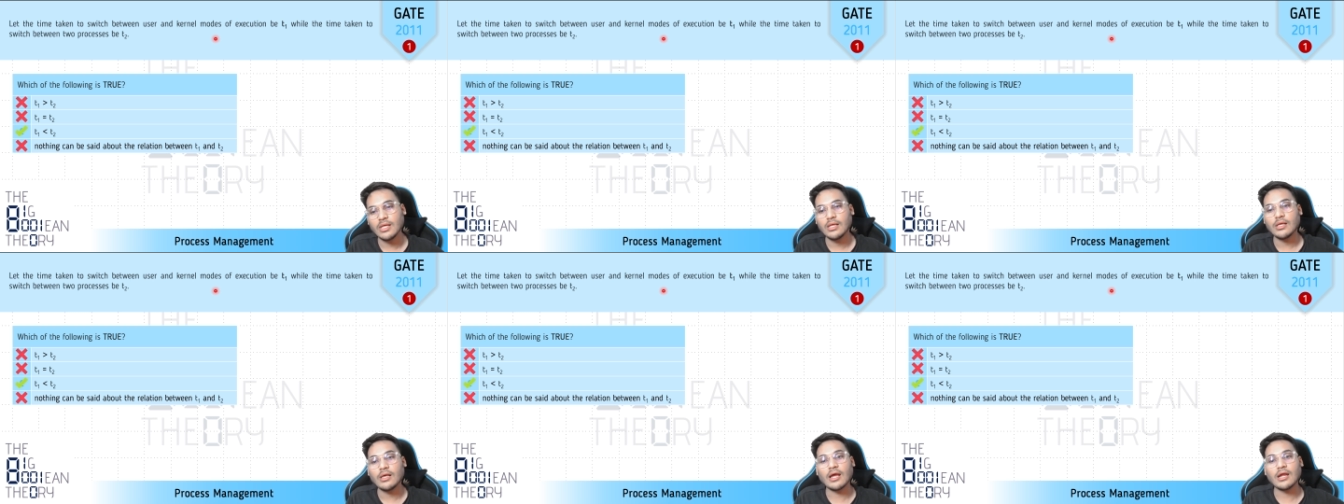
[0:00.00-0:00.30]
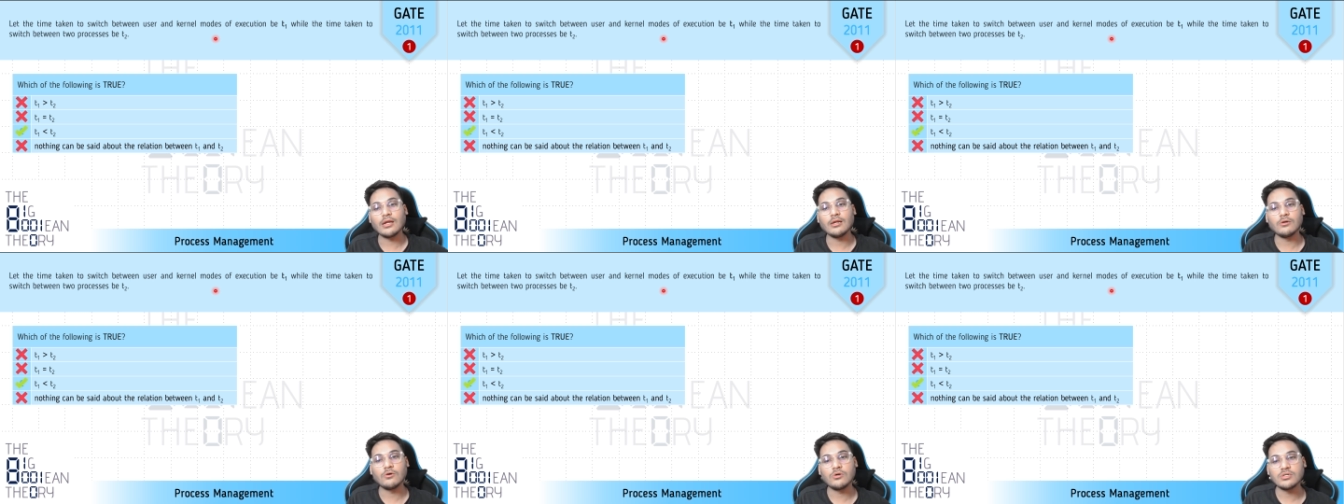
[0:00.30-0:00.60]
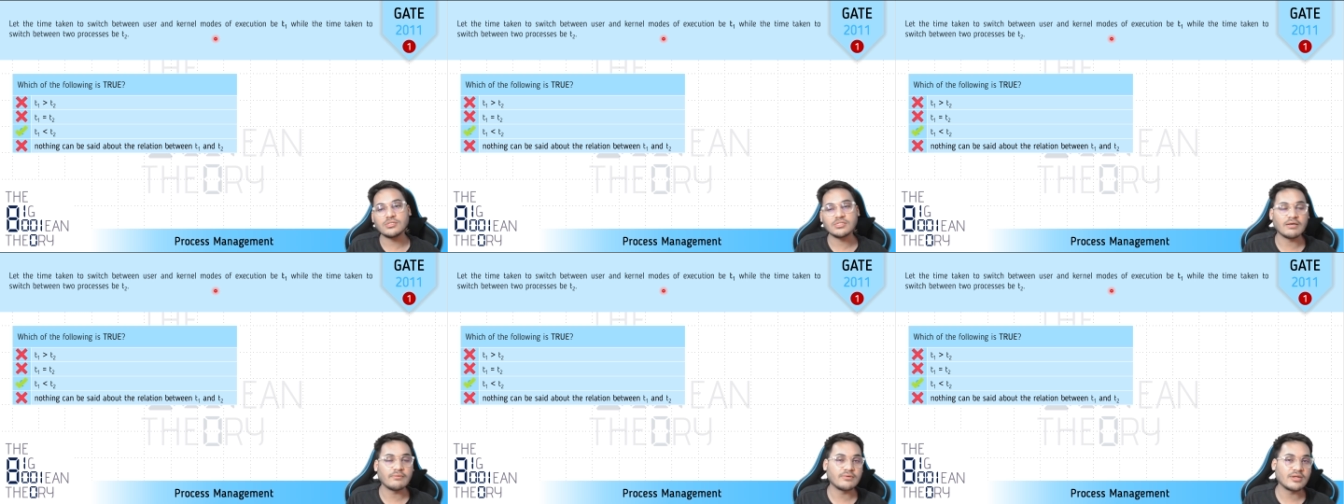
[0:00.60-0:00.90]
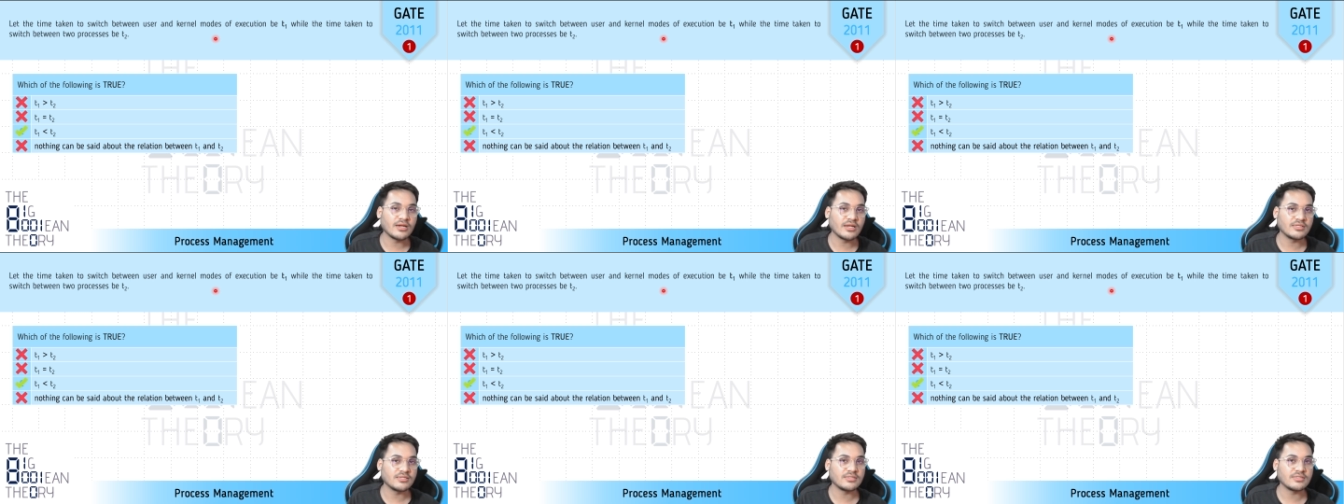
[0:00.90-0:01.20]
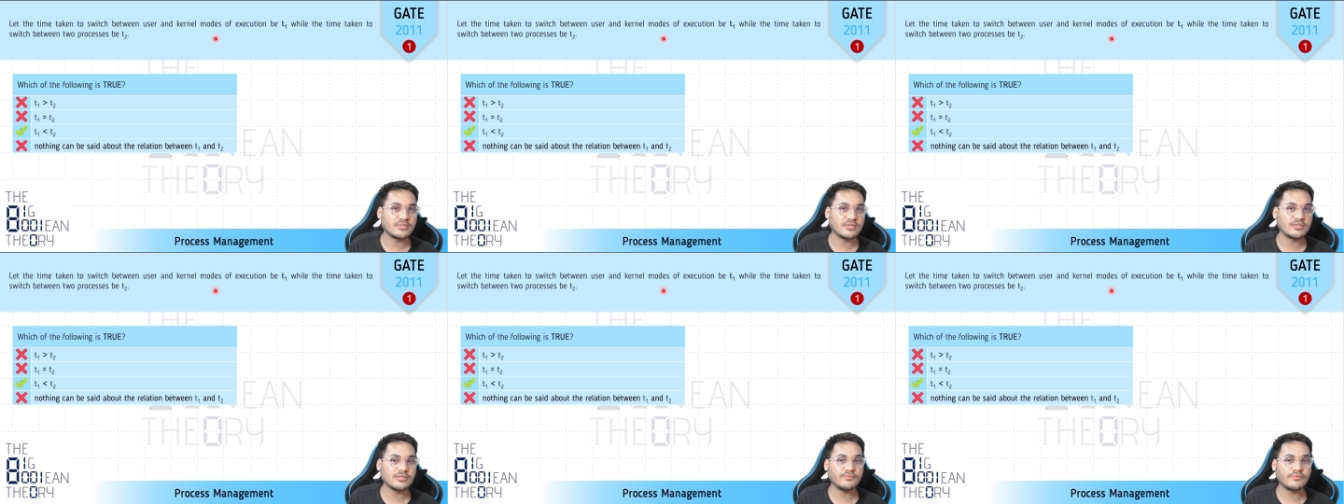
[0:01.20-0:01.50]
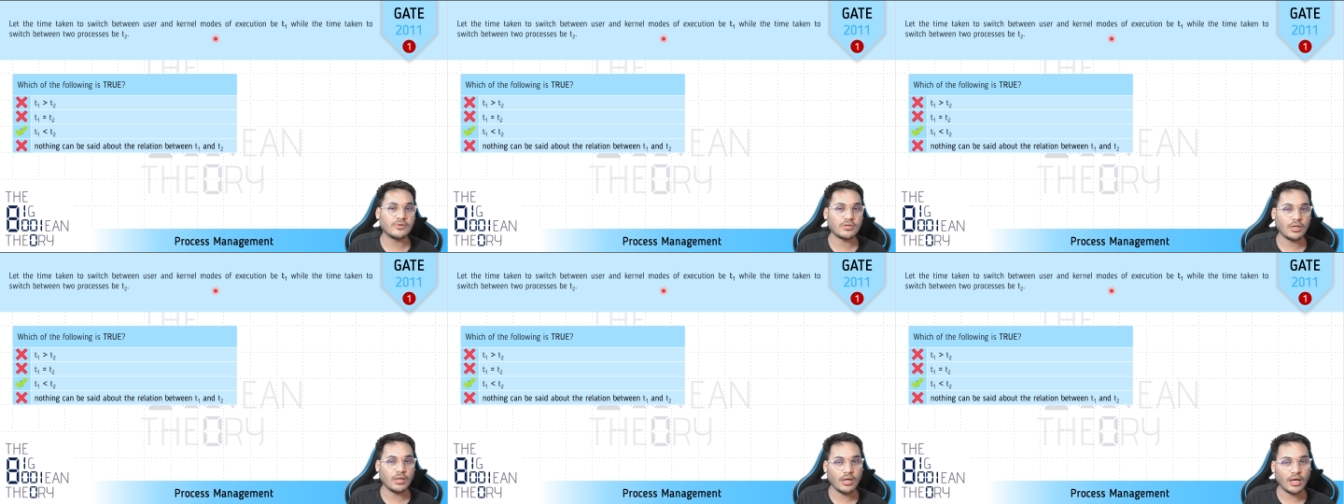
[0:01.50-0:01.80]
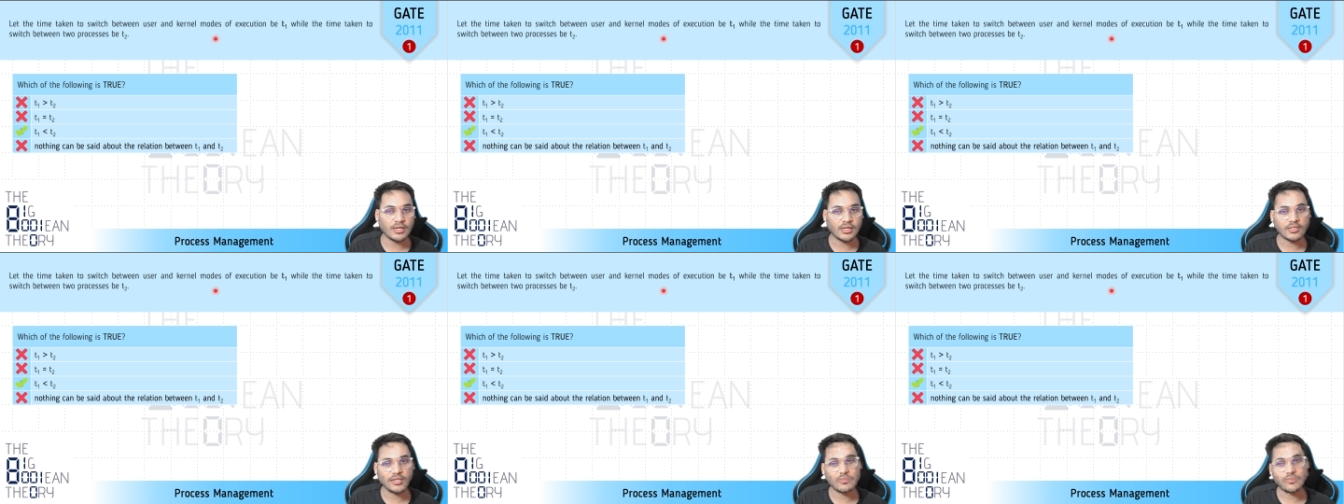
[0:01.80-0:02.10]
and load several registers for
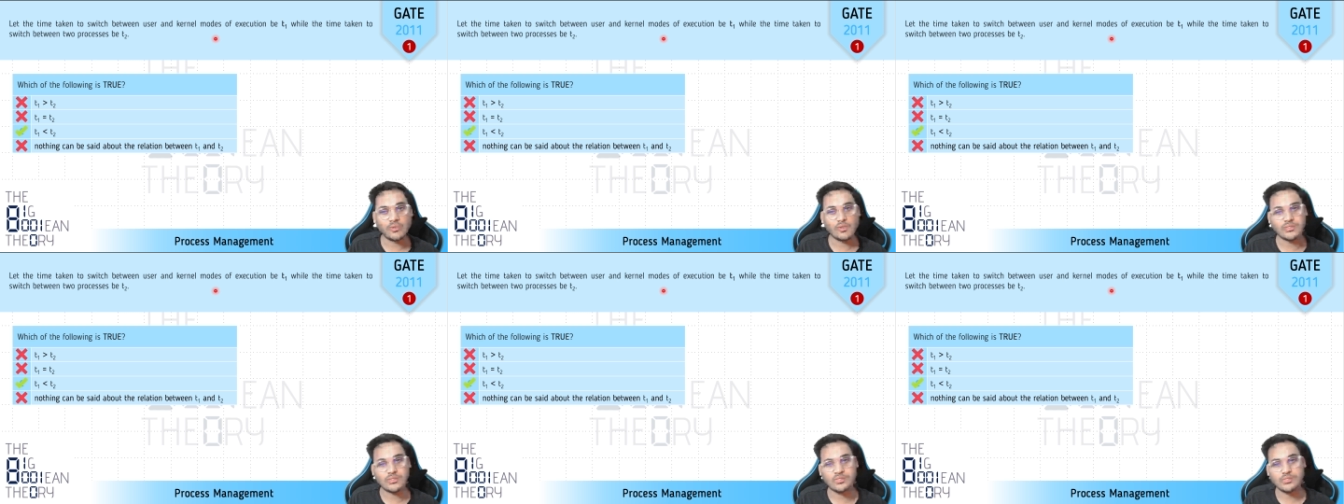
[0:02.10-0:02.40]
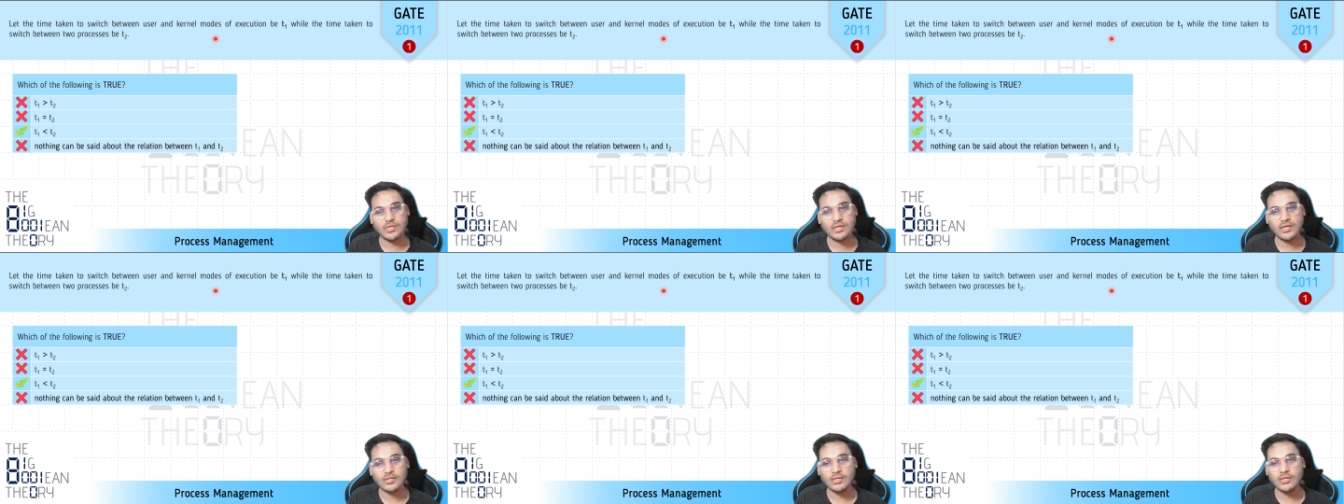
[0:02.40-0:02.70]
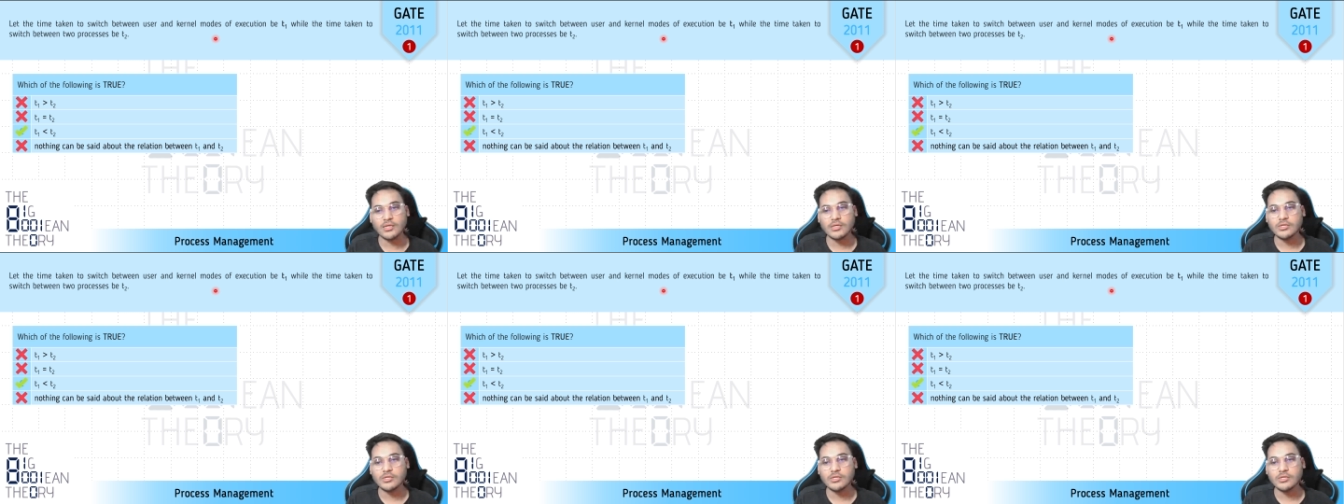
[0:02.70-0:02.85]
another process, right?